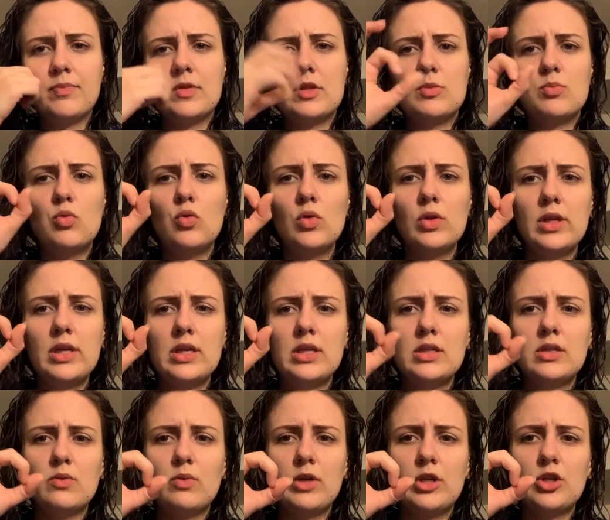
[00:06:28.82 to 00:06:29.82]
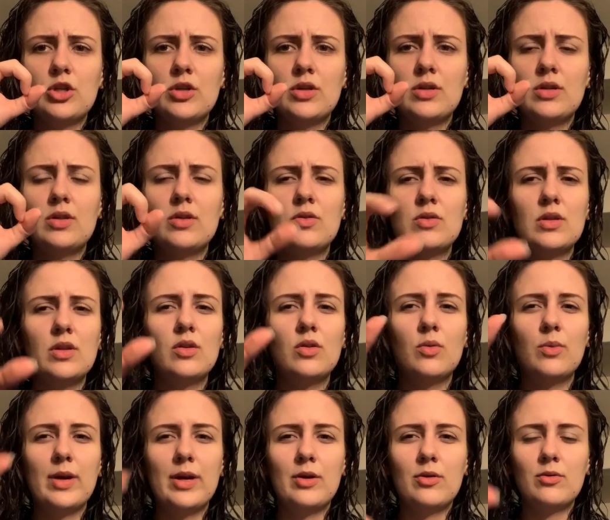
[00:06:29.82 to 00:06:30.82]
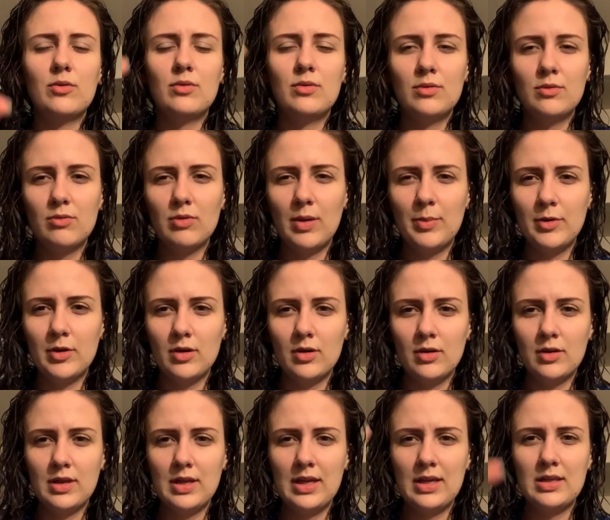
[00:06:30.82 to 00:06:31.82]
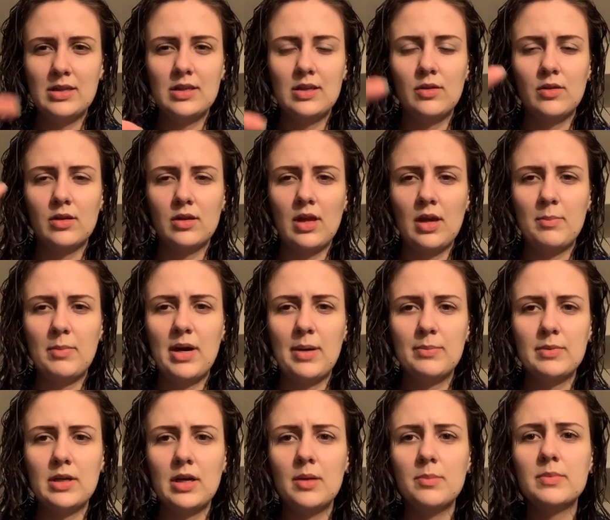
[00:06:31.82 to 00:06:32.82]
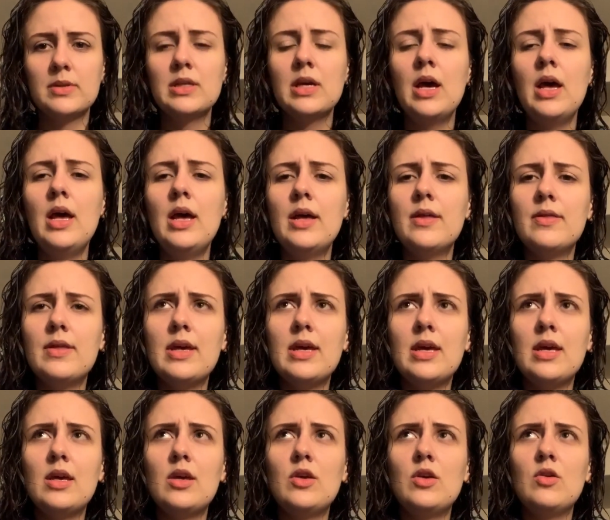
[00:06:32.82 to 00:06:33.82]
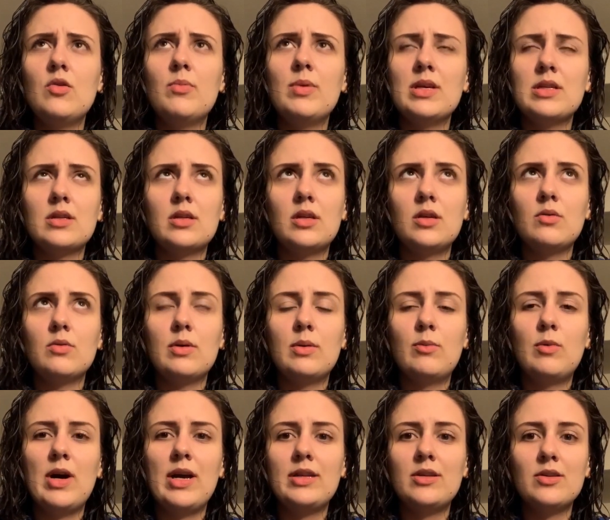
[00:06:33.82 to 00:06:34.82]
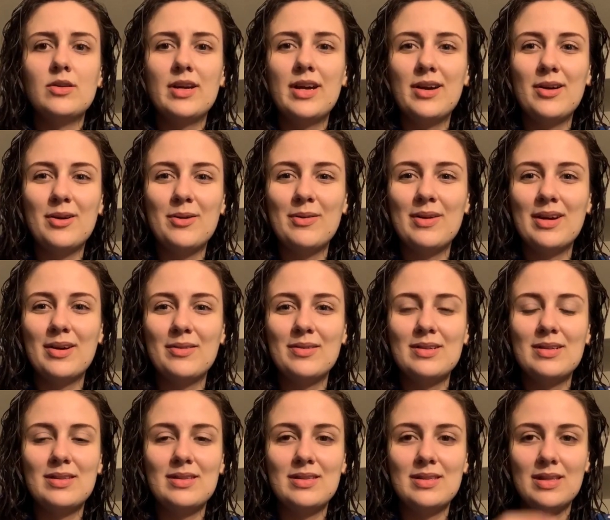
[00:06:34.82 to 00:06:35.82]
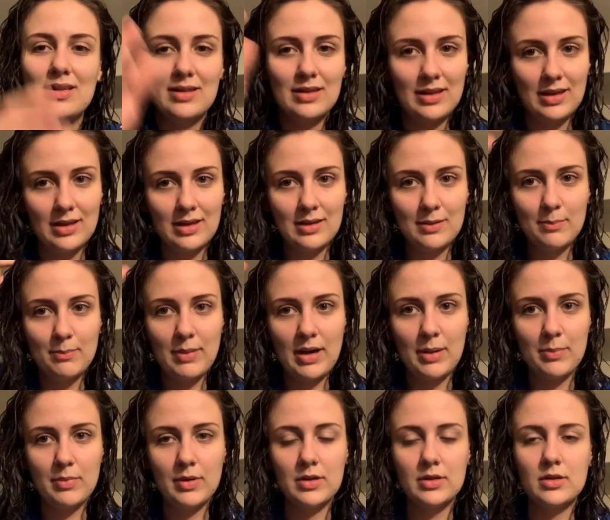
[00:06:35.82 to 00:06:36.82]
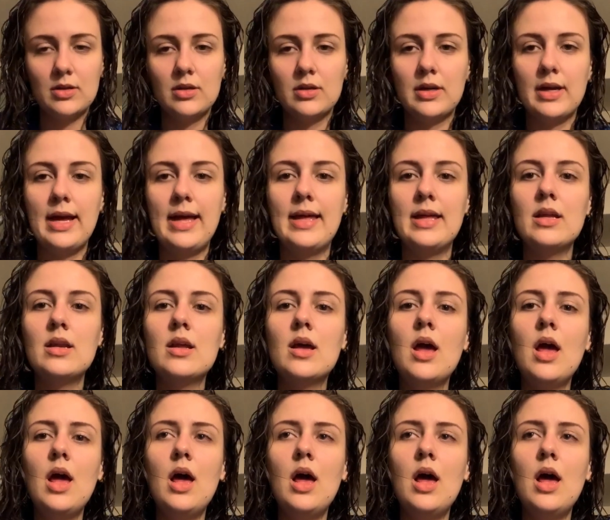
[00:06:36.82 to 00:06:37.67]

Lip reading: spoolies, which are those little round rubber things that look like pop tops that you basically wind your hair around and then like pop onto your head.